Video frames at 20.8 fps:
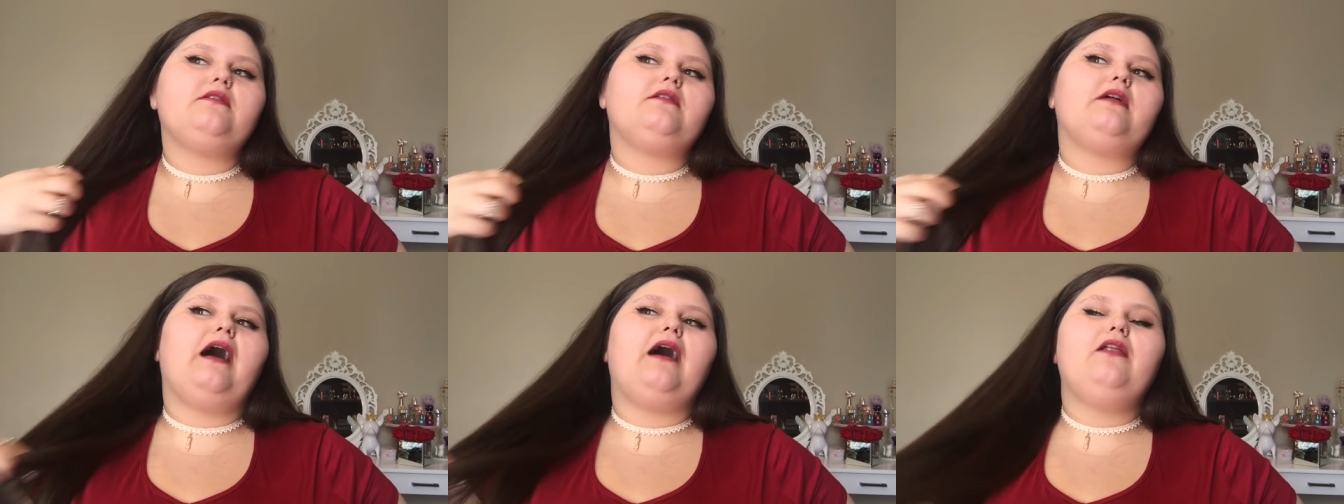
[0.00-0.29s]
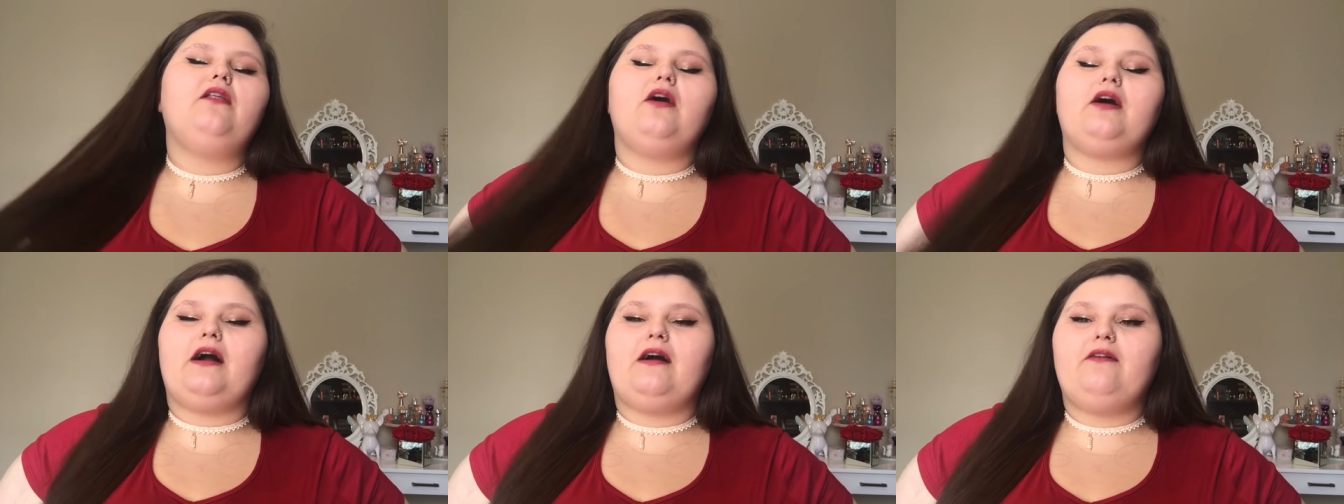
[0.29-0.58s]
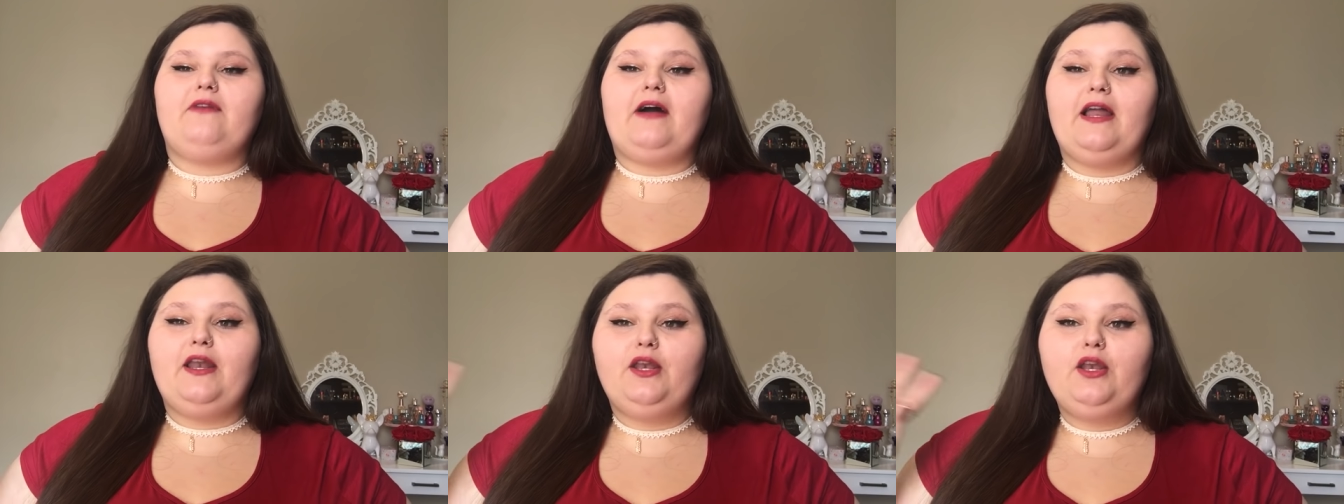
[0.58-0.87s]
how long
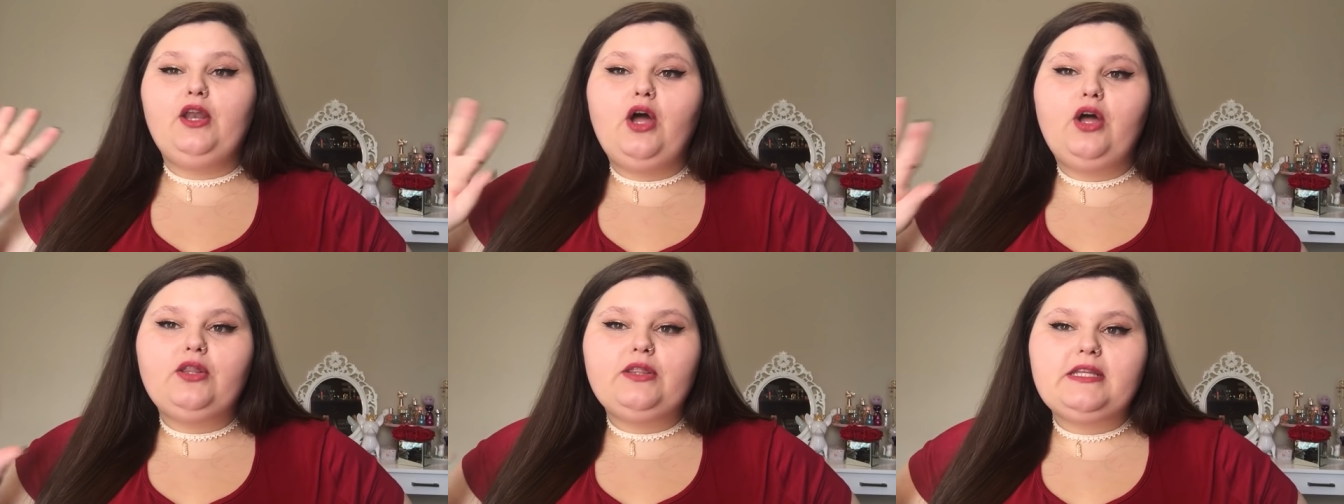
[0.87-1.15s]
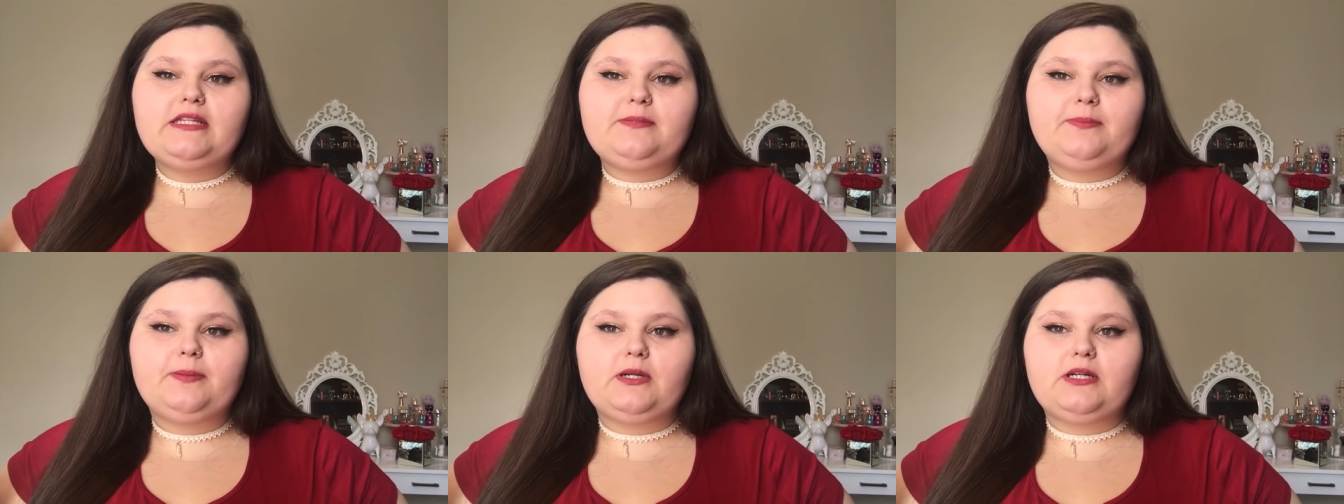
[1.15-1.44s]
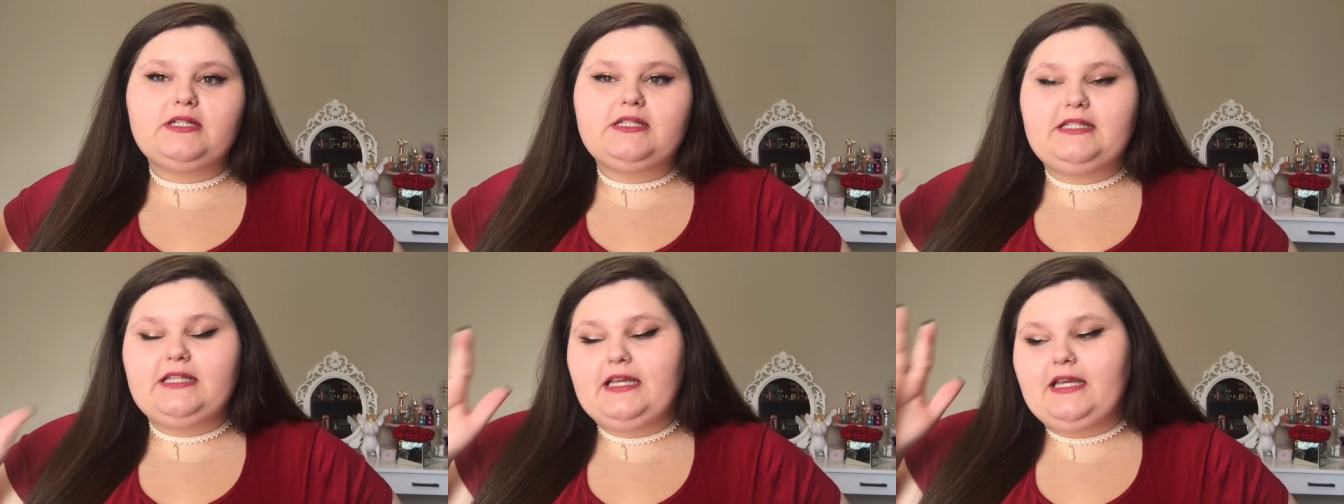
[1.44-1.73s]
have I known this
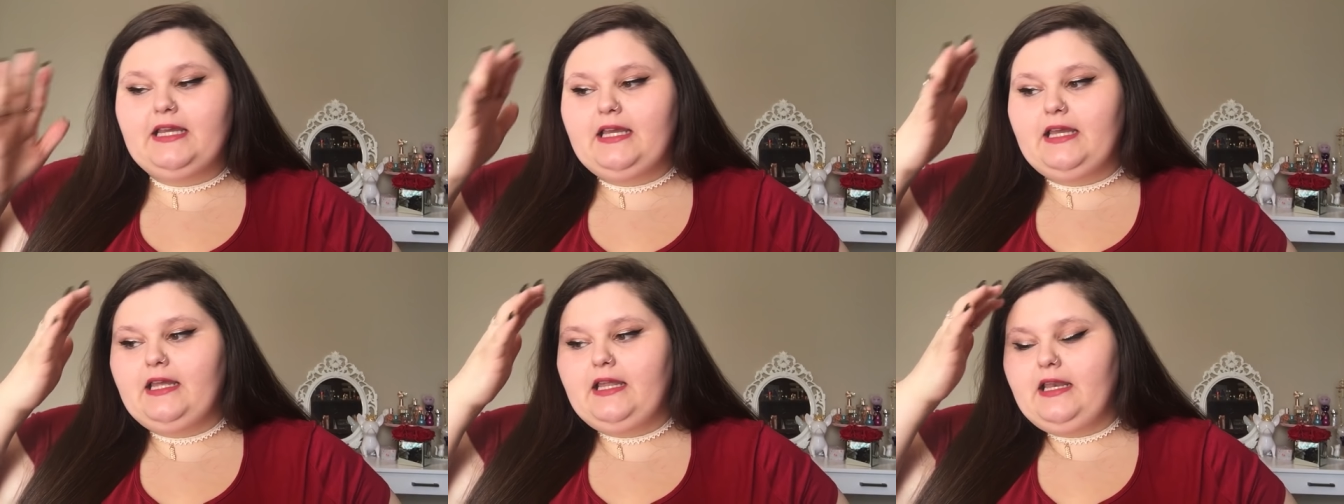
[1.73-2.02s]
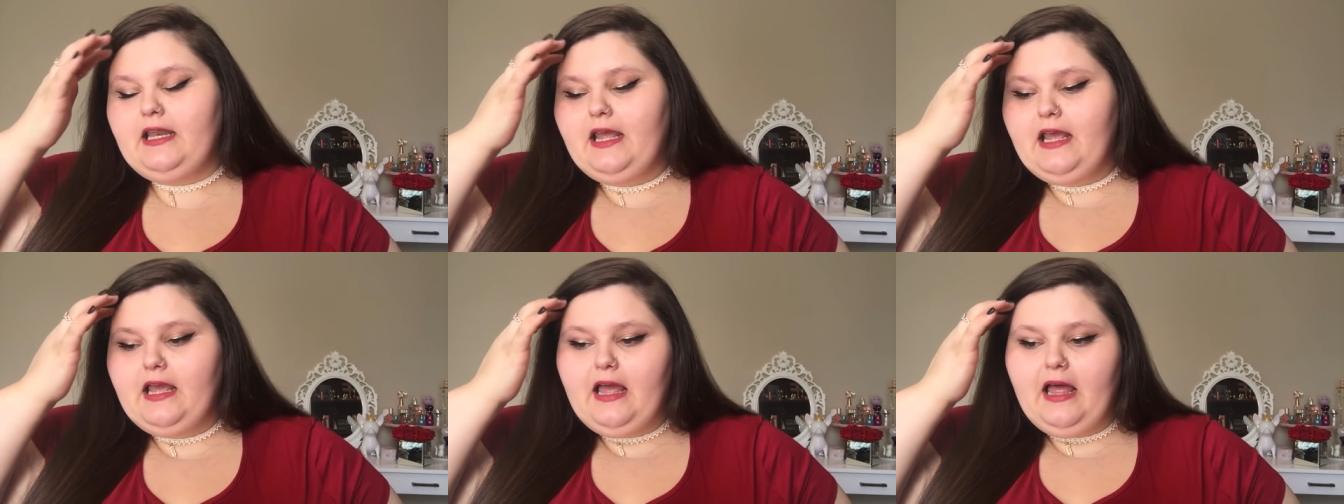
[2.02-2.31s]
person?